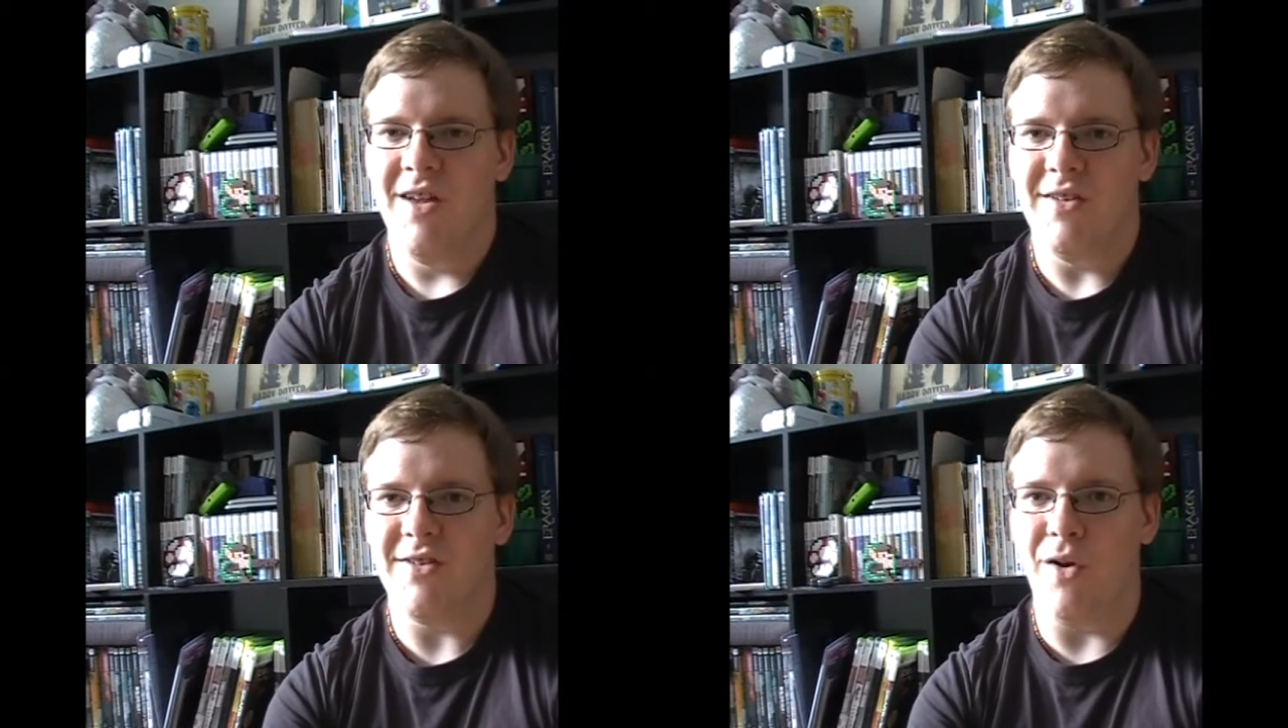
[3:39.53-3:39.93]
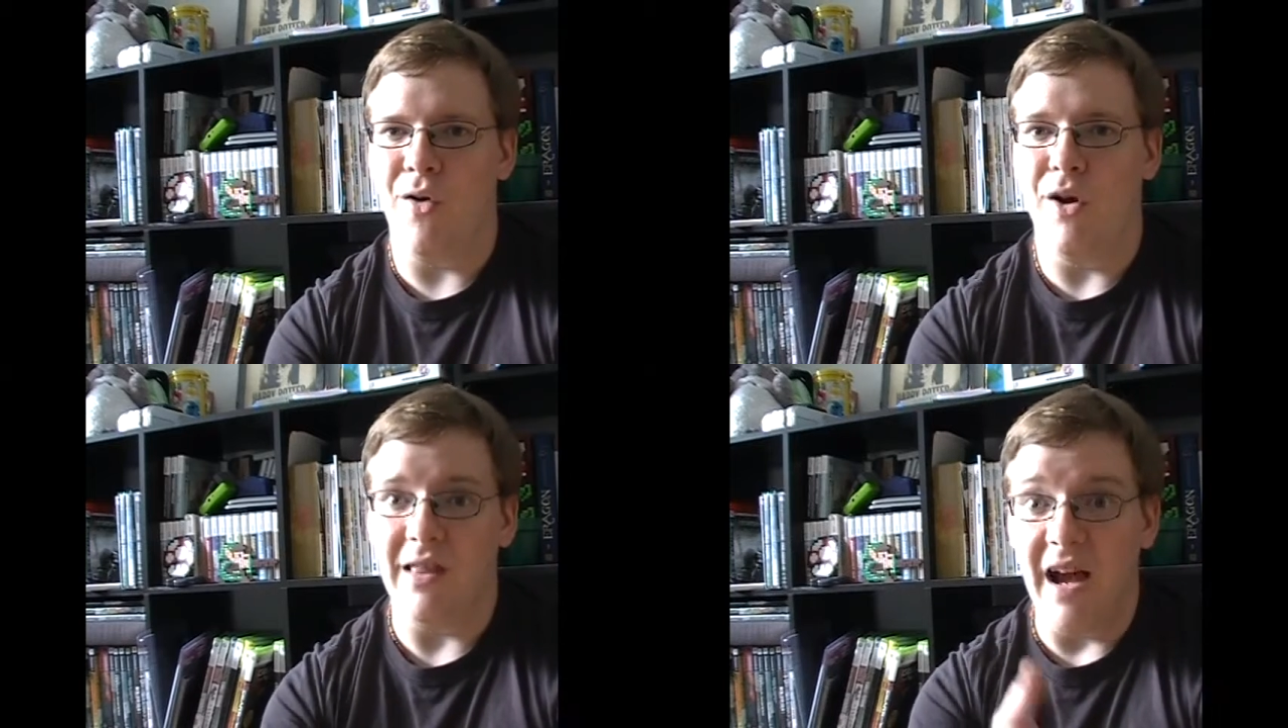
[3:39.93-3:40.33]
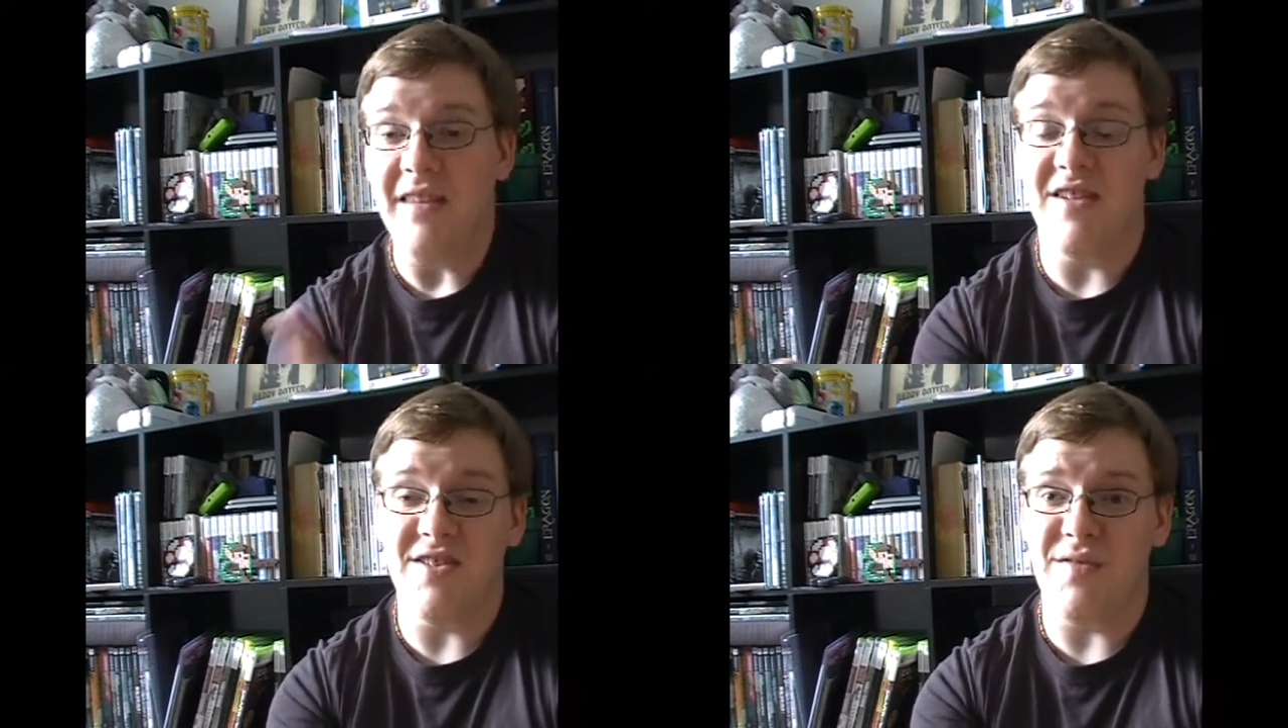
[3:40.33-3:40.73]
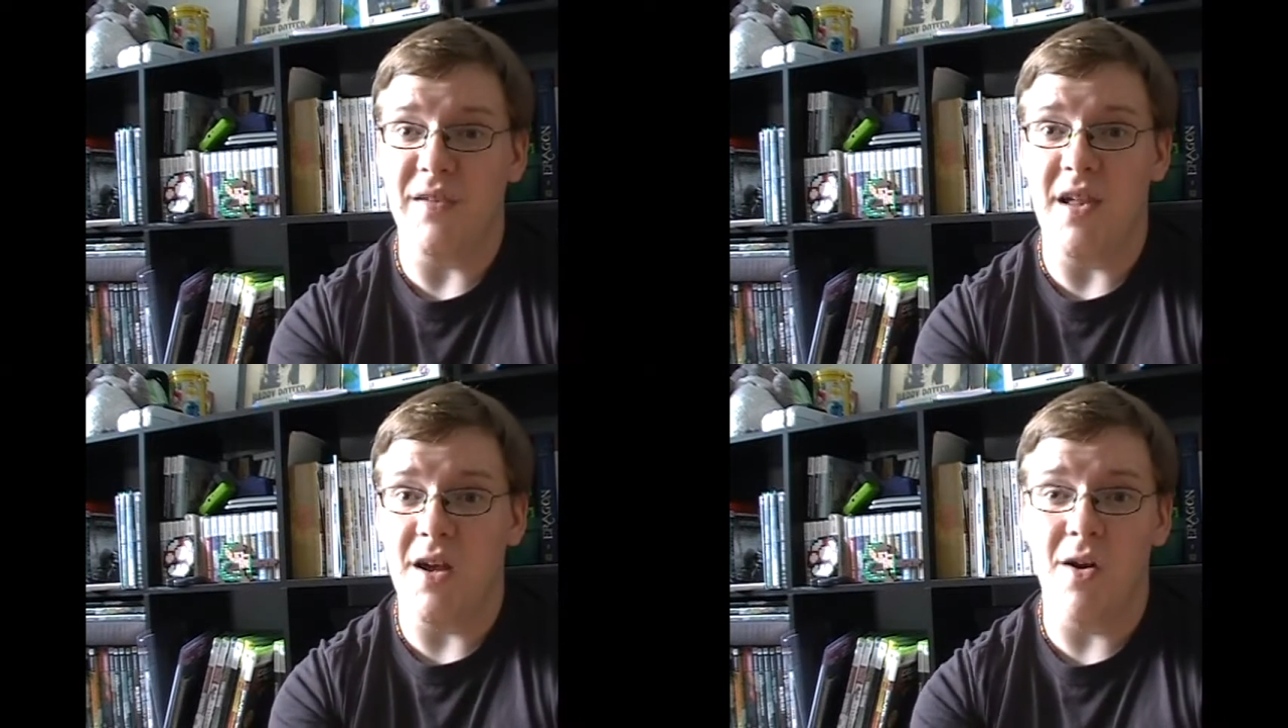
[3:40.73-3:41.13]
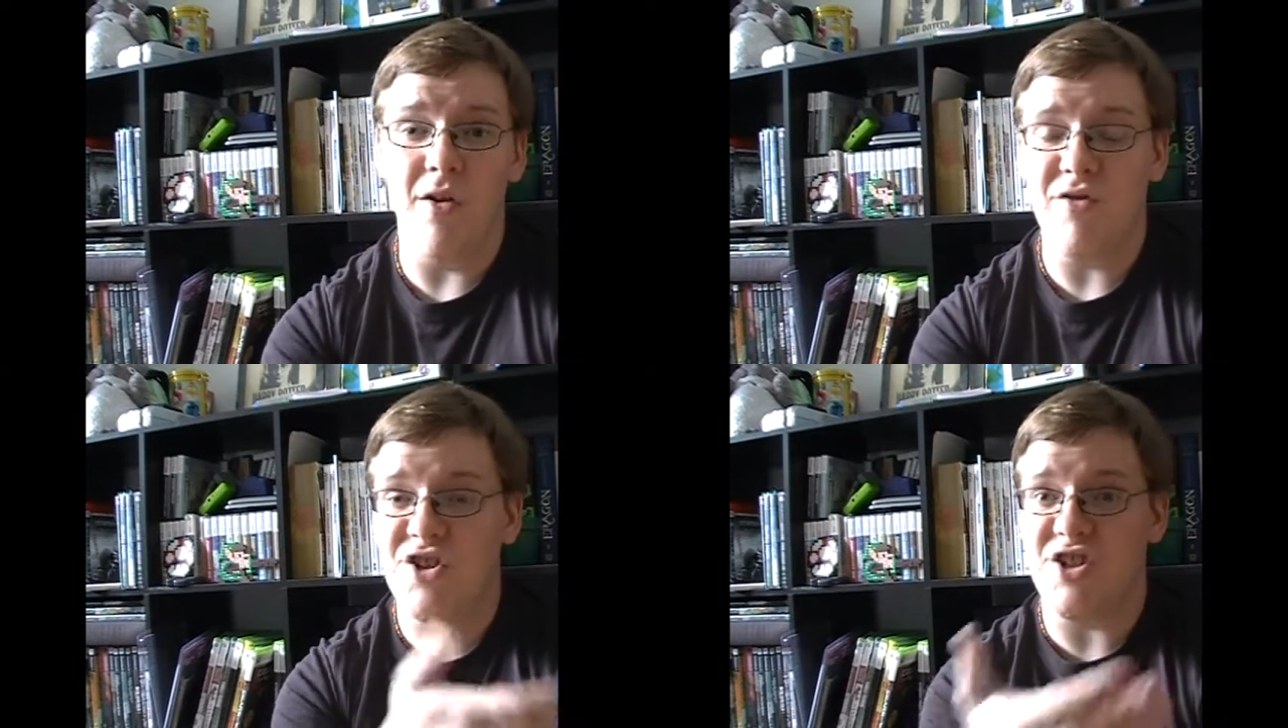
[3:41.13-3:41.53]
So like this
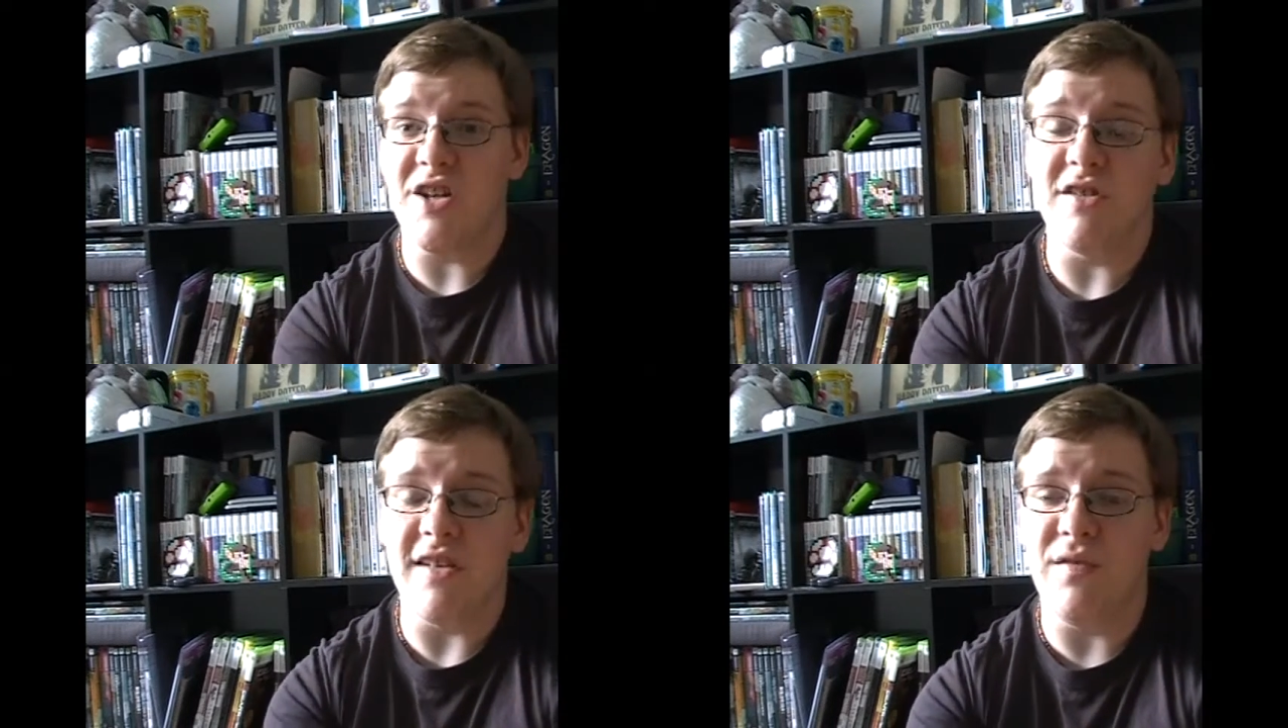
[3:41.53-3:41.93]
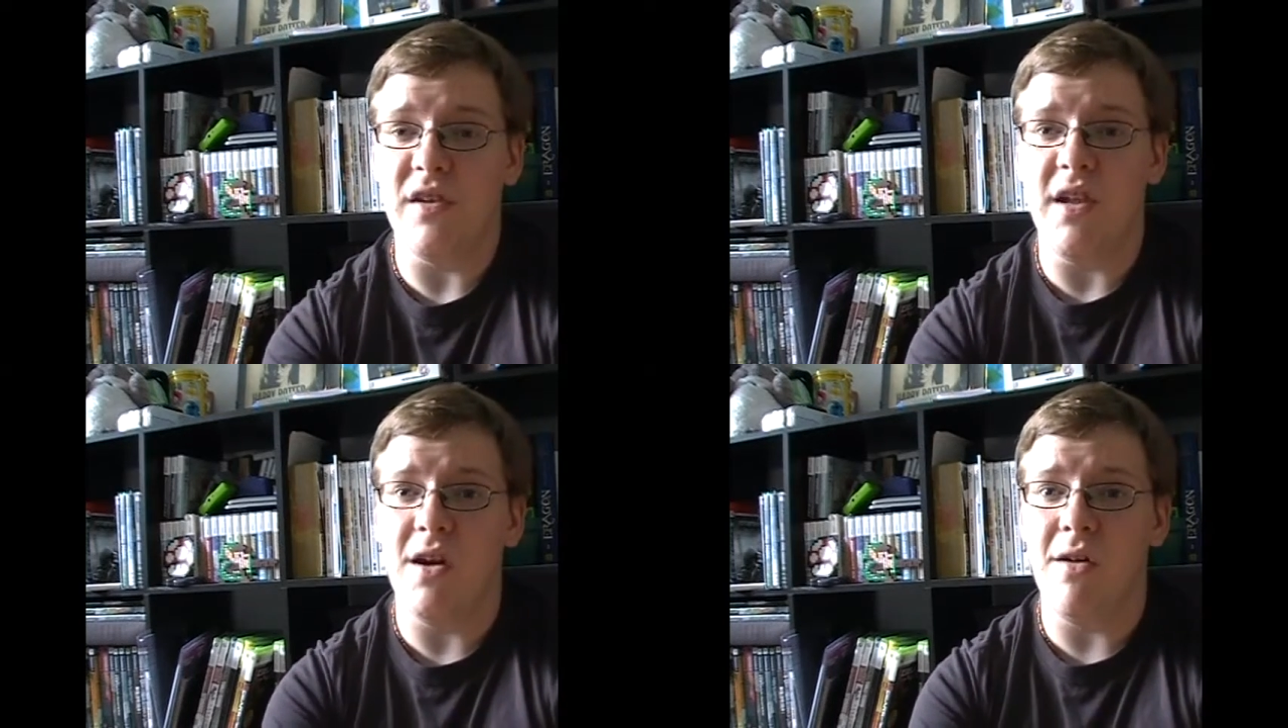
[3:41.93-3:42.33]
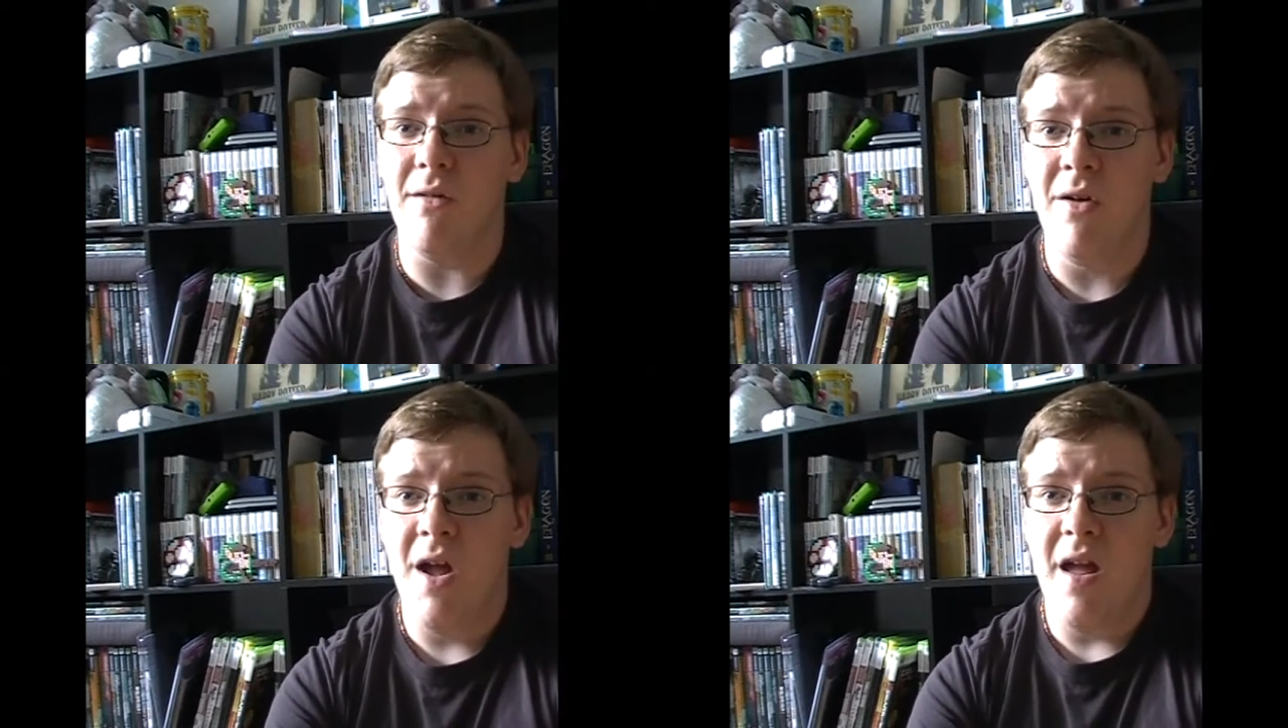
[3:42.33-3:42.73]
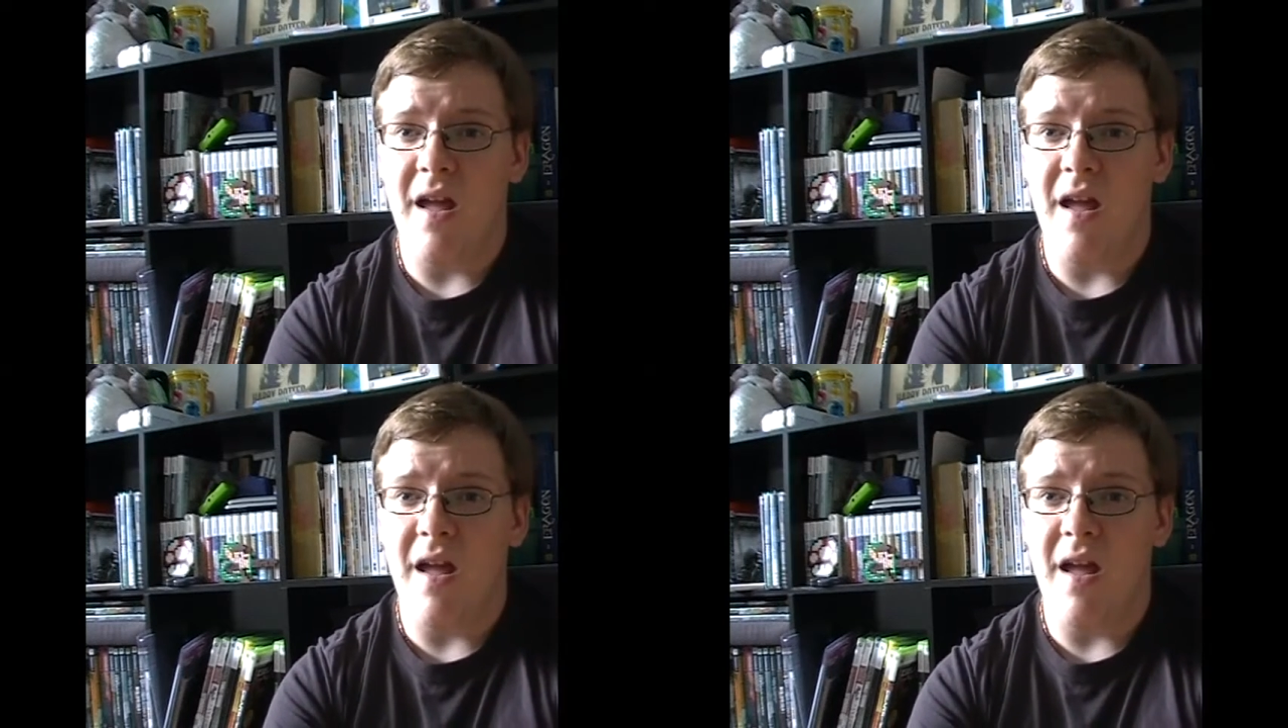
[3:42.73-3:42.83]
video, share this video,